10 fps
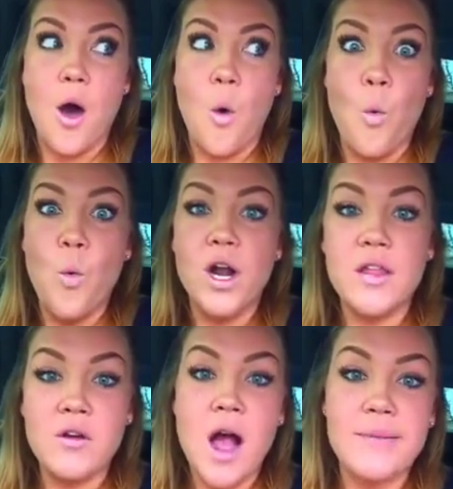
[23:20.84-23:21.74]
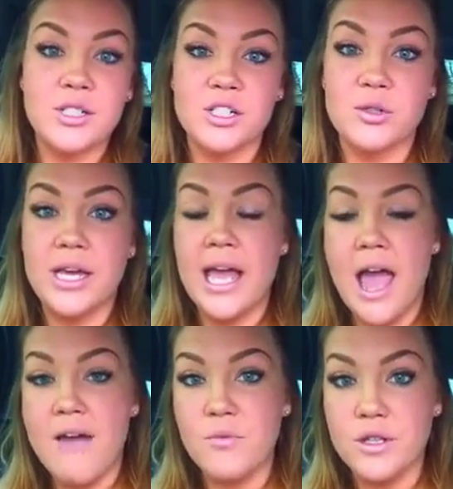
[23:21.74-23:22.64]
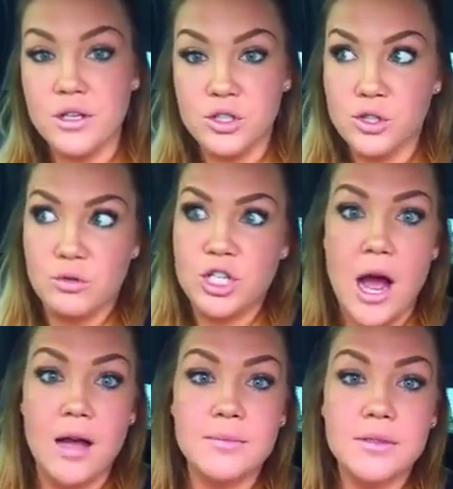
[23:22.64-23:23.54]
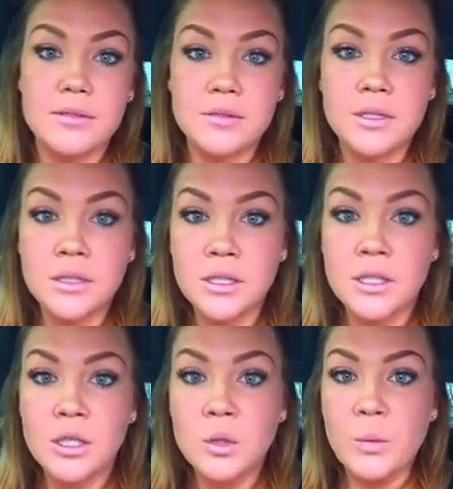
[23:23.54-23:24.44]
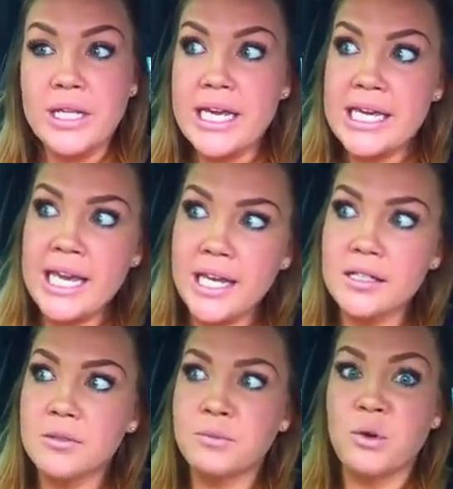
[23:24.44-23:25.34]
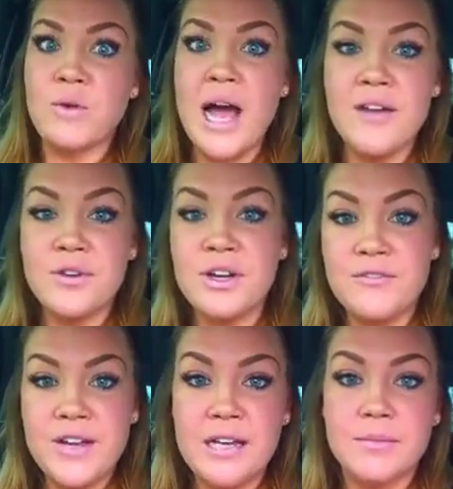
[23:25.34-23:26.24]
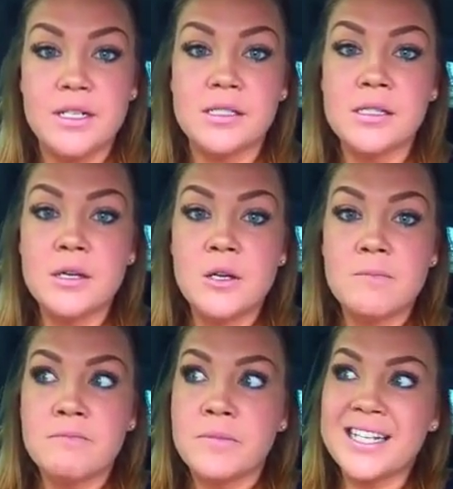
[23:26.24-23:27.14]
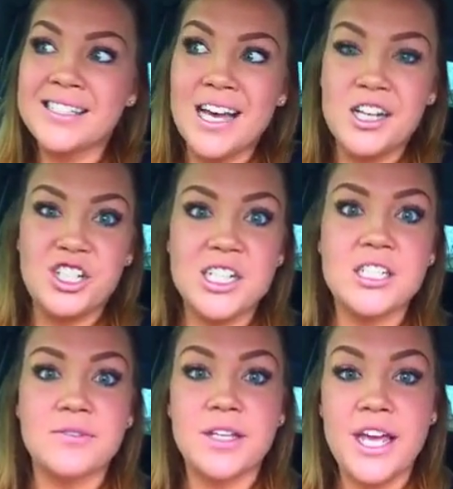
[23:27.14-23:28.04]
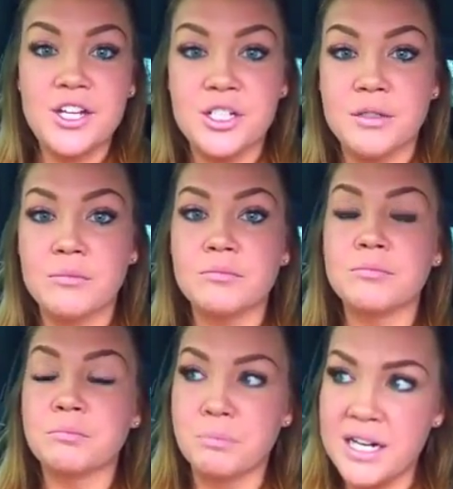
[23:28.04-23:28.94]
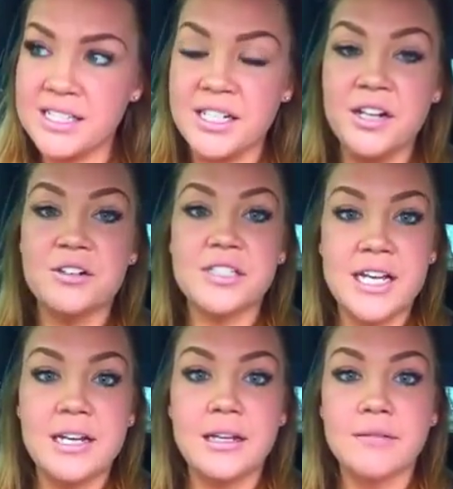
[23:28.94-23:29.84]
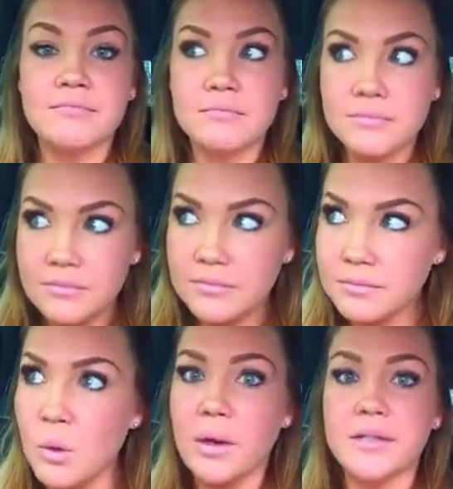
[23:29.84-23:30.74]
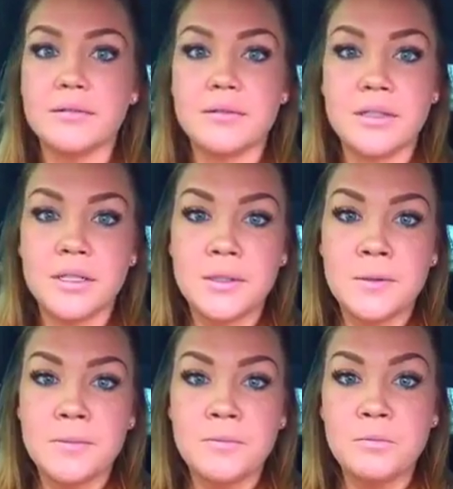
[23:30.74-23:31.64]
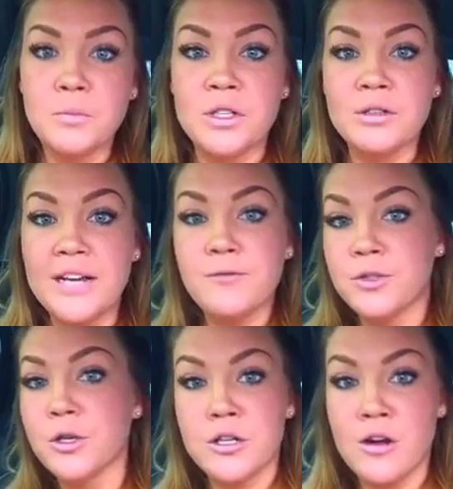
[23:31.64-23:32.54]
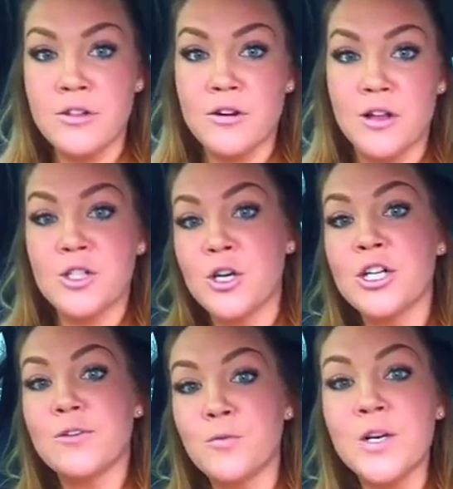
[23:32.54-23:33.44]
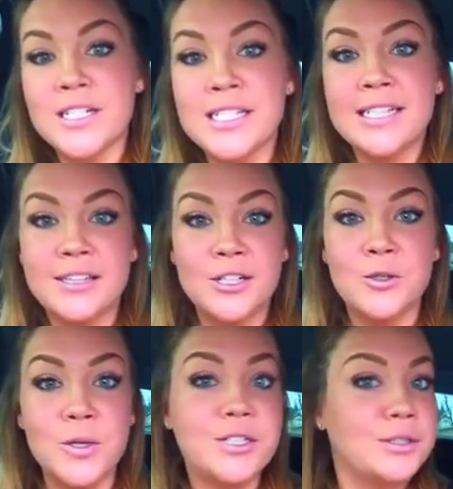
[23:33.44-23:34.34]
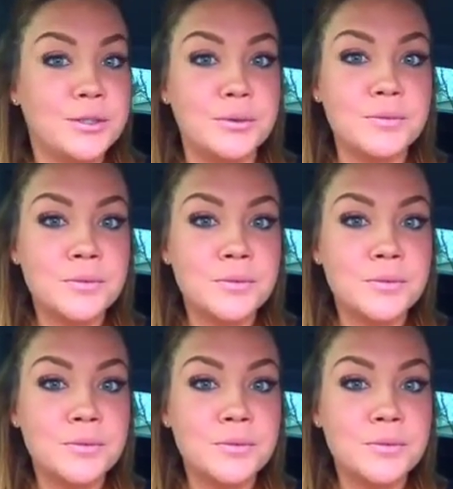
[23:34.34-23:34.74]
what other option do they have when there's no jobs? When they can't provide for their families, it's not a justification, but it's an understanding point. When they're left with no other alternative, what is it that they're going to do?